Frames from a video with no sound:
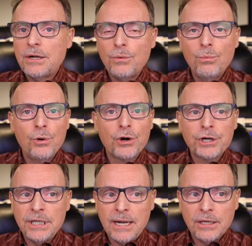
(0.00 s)

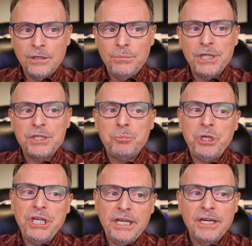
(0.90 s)
Word documents,
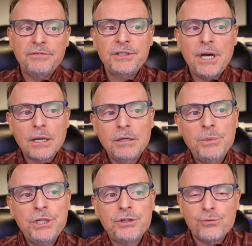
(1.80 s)
PDF
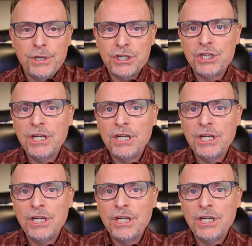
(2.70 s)
documents, rich